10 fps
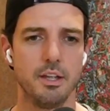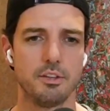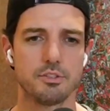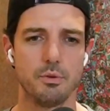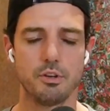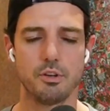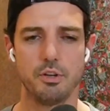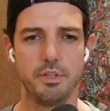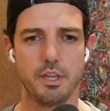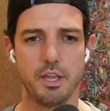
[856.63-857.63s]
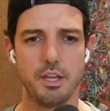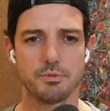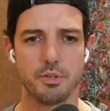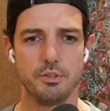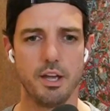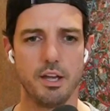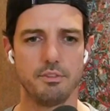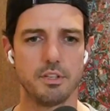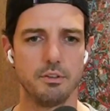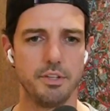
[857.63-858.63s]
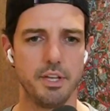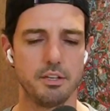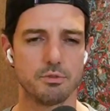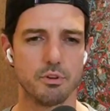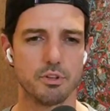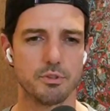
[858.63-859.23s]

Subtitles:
So it could be the case where you have a single data source,